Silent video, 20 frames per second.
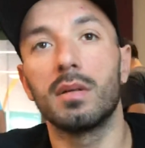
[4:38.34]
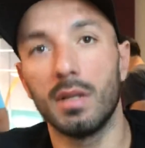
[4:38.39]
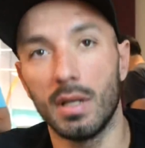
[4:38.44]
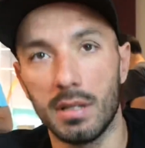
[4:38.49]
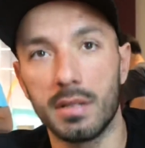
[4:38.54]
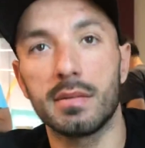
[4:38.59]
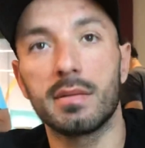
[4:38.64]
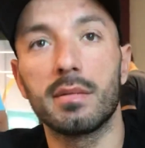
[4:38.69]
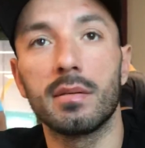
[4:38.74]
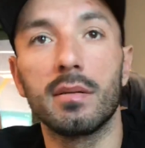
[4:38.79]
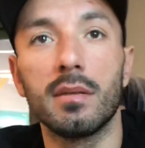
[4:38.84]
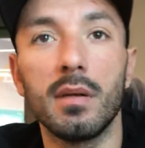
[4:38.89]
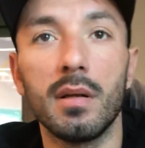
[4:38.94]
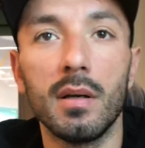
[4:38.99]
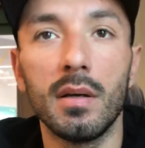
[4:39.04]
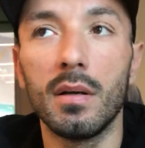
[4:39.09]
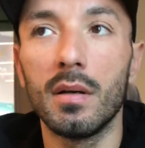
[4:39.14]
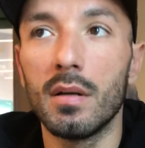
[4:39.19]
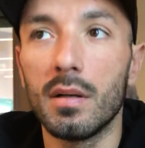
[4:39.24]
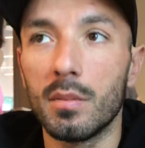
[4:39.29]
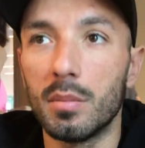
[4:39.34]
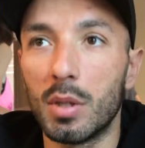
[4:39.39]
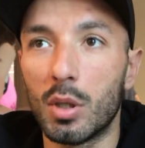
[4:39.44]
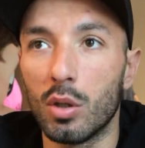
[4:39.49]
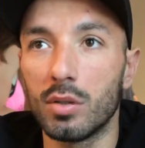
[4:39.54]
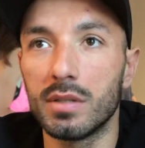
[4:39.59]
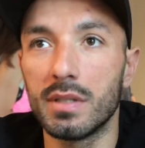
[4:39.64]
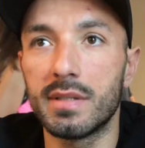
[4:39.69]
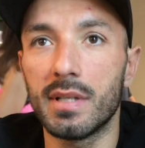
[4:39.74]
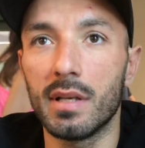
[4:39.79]
Yes,
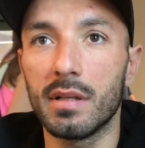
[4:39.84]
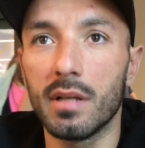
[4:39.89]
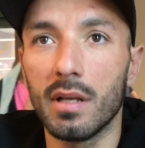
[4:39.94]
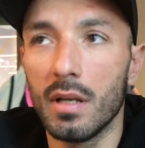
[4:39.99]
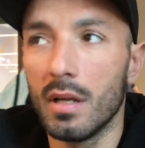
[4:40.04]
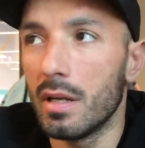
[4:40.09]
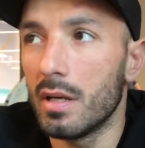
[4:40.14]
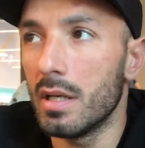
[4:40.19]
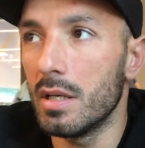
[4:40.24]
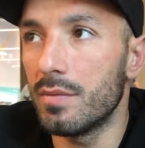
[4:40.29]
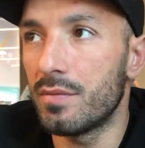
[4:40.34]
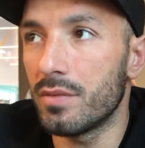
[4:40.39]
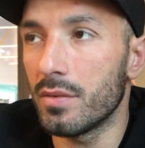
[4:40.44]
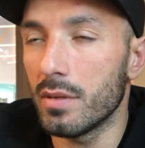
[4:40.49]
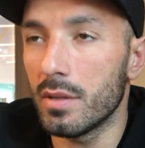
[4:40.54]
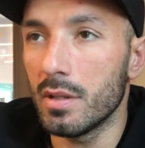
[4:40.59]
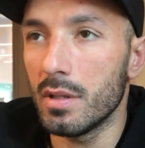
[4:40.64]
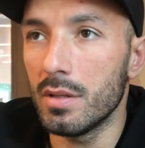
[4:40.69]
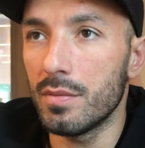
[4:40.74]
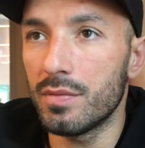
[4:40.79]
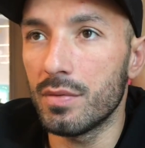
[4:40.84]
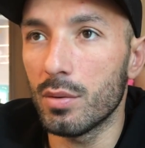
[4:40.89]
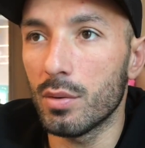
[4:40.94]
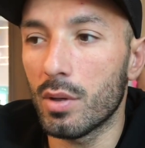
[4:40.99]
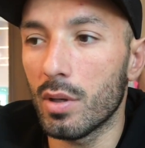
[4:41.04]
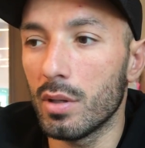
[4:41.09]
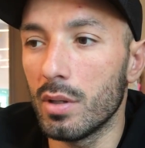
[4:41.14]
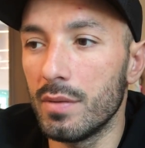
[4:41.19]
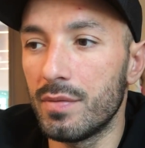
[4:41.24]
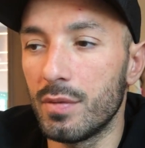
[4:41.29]
because he said if
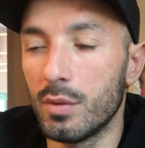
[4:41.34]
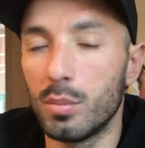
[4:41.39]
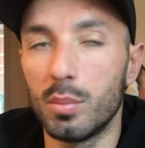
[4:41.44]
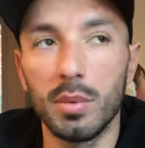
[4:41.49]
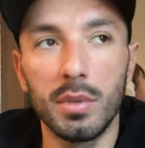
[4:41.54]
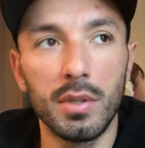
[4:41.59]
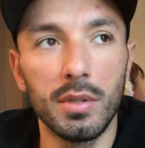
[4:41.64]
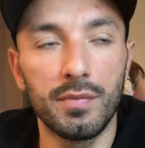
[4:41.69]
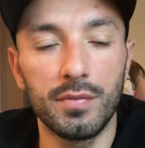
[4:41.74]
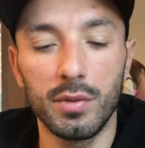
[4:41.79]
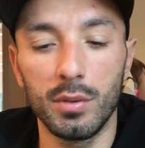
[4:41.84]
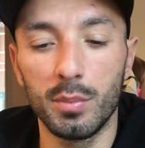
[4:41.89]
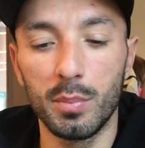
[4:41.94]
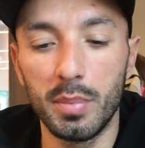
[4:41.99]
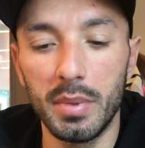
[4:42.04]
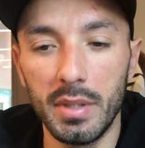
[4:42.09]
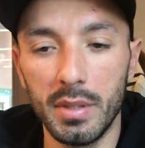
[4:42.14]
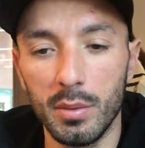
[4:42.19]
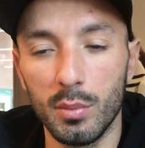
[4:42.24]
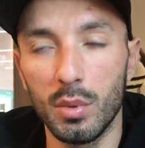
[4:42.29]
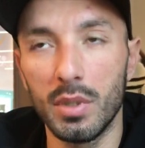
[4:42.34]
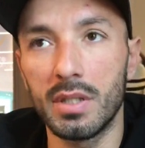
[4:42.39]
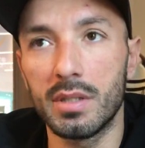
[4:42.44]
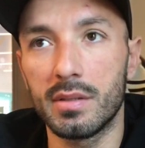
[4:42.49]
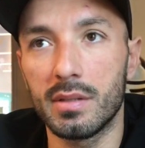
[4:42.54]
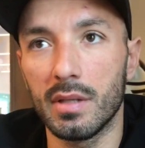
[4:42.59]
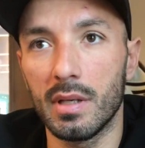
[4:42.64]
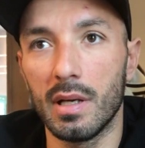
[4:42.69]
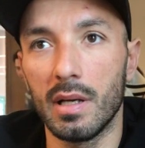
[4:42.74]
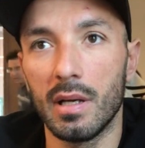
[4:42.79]
you be
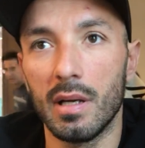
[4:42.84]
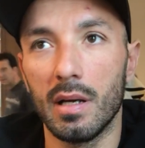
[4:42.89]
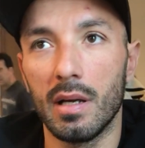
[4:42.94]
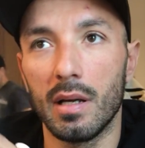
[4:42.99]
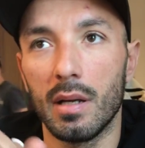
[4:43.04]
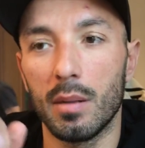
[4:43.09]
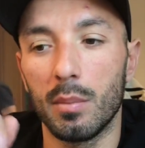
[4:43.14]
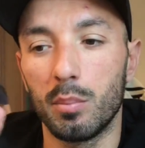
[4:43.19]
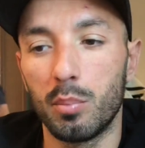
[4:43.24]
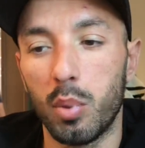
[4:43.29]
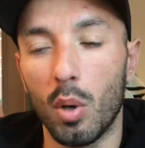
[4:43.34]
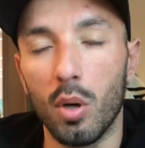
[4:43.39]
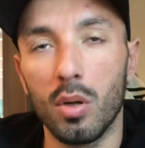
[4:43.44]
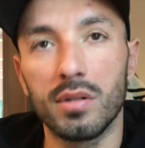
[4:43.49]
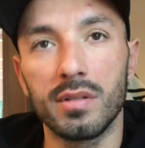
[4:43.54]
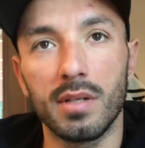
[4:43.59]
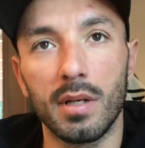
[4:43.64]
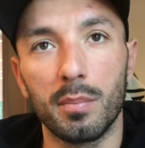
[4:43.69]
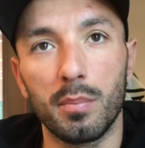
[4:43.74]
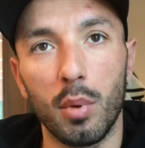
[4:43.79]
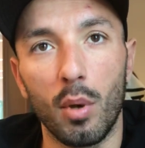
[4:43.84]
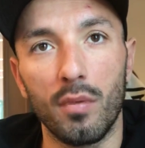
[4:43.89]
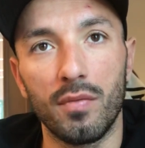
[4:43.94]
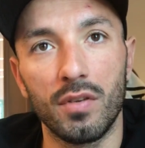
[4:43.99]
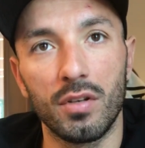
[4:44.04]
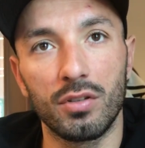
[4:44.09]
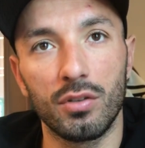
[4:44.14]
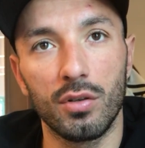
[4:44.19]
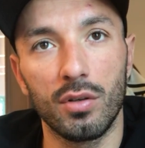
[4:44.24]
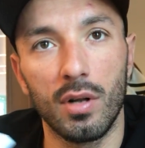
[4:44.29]
with the boxer
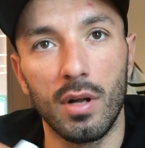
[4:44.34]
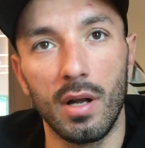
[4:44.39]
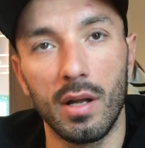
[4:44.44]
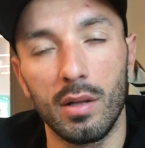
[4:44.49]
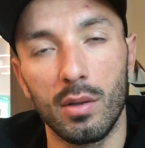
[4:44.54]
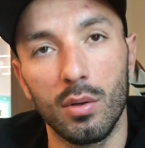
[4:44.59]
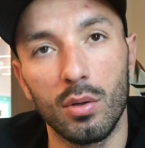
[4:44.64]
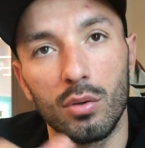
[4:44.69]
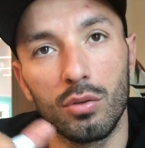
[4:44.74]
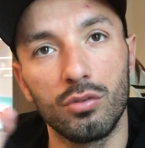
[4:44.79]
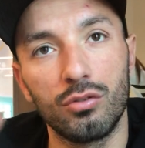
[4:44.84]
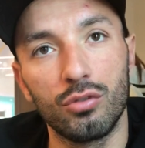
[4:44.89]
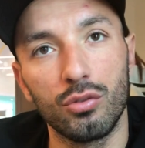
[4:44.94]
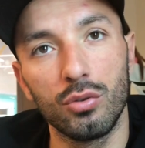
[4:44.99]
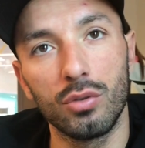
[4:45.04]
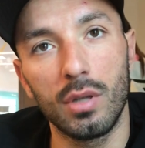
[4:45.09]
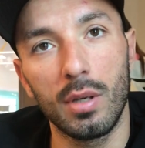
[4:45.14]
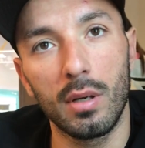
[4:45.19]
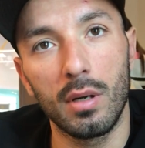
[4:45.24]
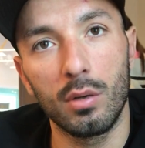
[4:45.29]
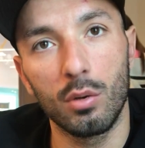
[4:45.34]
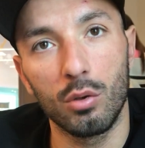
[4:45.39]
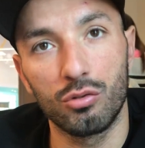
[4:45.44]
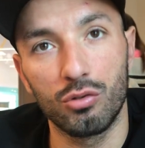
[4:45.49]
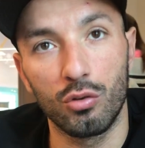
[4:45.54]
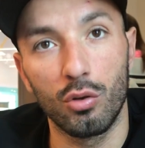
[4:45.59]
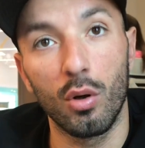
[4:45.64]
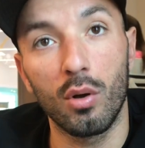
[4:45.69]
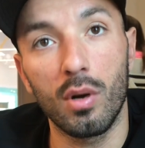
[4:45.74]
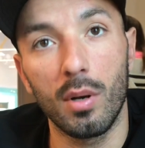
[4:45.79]
professional or
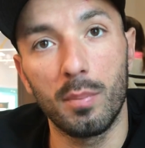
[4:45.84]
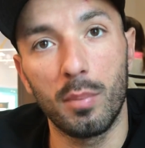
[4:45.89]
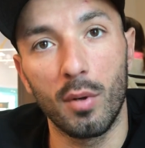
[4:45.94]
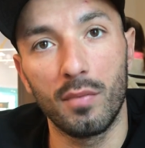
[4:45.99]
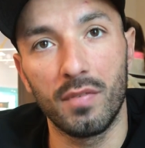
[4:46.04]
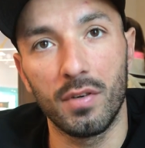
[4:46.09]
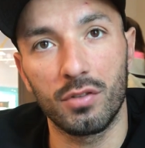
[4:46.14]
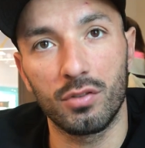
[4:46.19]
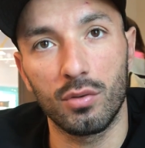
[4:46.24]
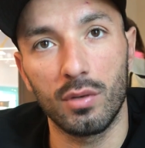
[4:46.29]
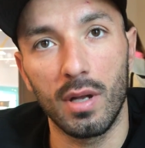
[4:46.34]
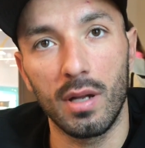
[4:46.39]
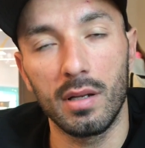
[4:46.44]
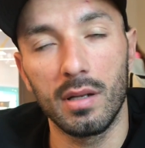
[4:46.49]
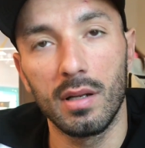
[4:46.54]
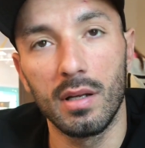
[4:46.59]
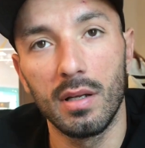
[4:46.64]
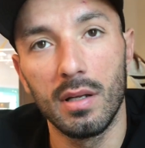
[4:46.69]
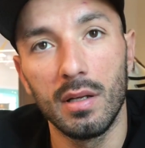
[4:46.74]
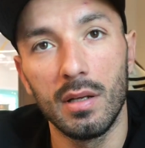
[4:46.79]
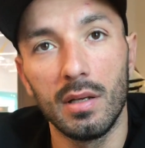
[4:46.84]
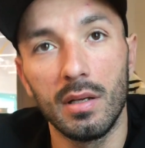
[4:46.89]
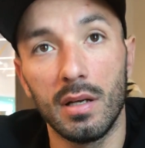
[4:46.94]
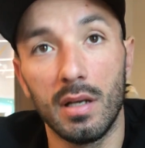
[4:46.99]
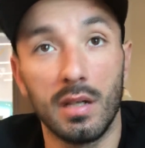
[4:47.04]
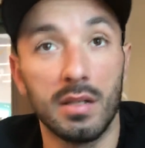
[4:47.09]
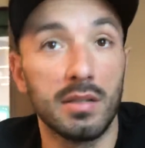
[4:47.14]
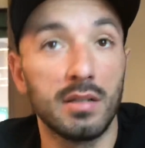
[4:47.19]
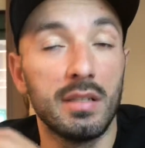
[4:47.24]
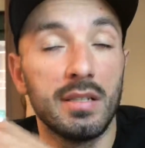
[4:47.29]
judoka professional,
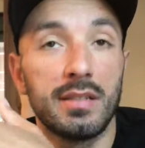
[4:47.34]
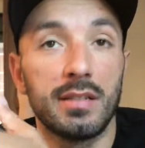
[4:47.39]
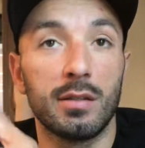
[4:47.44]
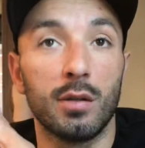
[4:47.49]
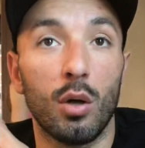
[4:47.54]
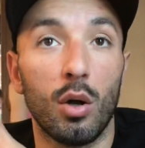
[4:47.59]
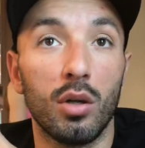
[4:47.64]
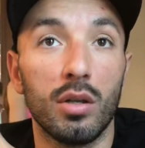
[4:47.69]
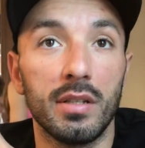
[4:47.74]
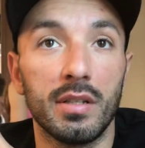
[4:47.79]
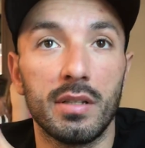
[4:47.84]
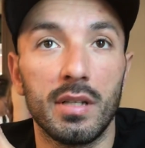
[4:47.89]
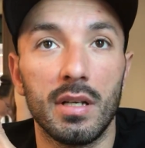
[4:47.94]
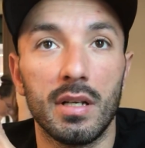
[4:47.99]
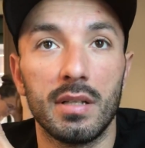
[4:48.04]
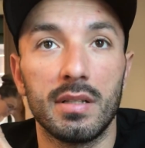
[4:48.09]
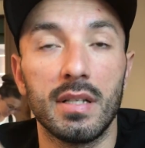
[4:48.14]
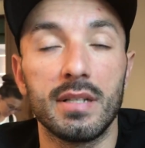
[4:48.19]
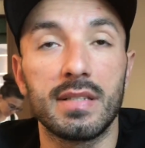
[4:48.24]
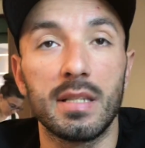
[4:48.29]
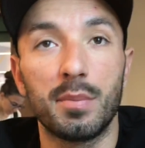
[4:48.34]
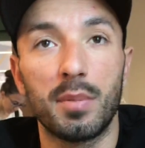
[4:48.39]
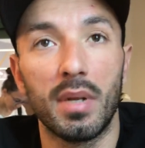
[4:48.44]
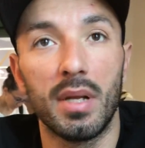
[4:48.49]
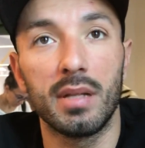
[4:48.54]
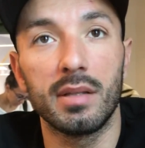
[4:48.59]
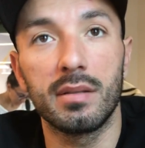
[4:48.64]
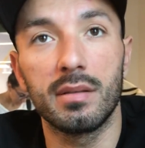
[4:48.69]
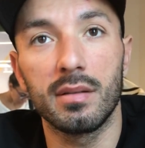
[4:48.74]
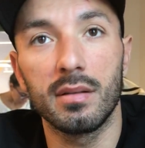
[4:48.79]
and this is only the
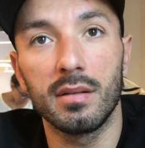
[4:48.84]
discipline,